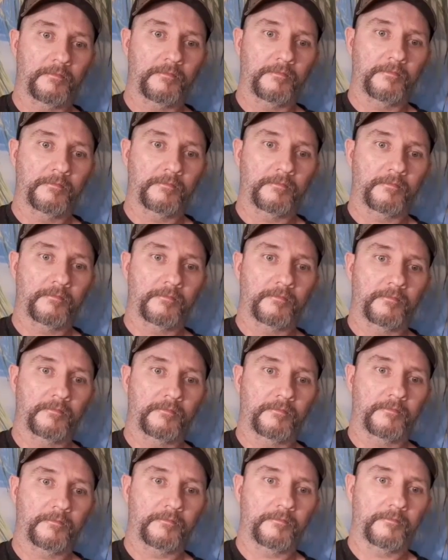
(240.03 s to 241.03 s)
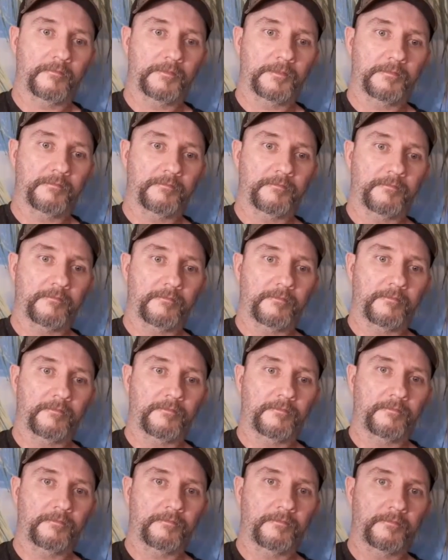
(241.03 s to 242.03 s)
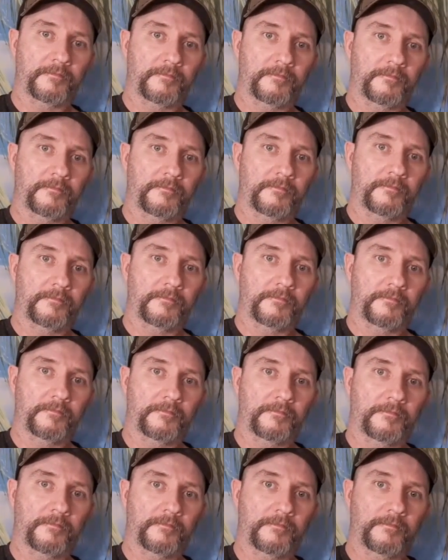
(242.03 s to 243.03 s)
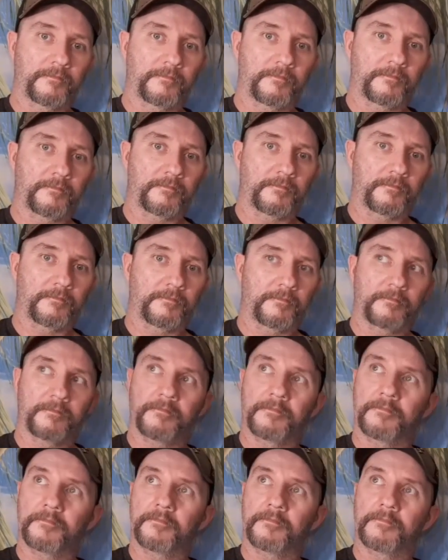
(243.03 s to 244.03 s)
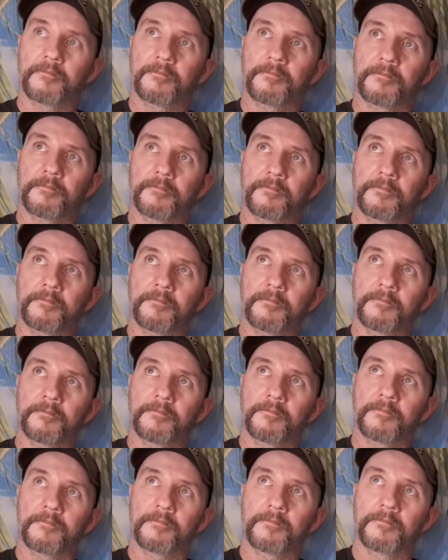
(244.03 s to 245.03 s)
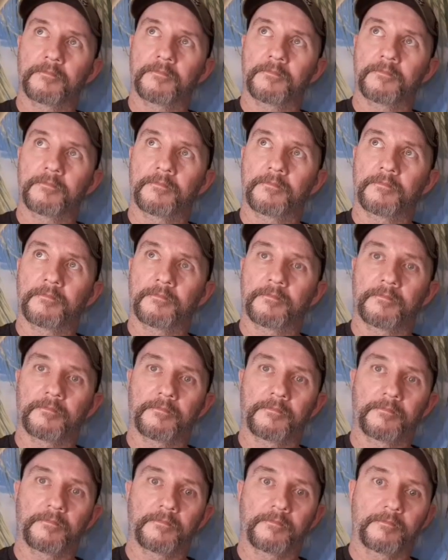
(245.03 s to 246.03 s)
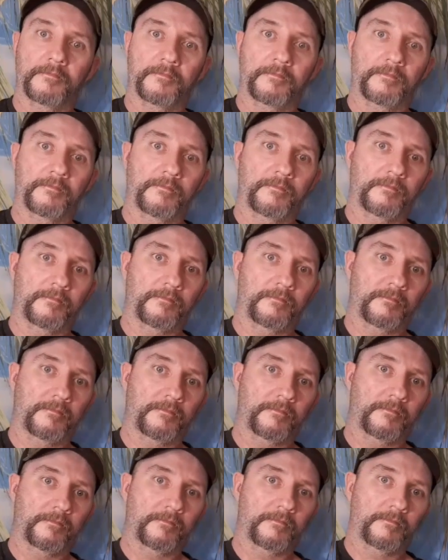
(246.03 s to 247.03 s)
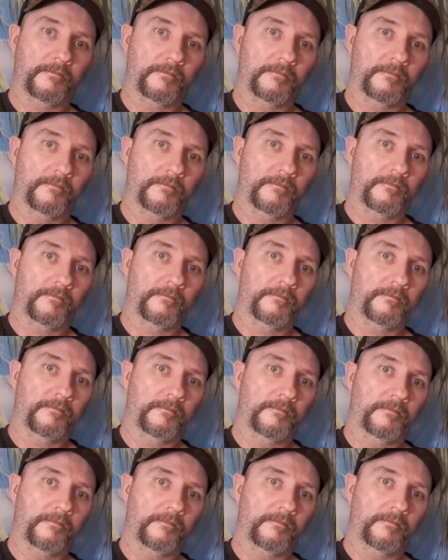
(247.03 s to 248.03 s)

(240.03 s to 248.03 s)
(silent)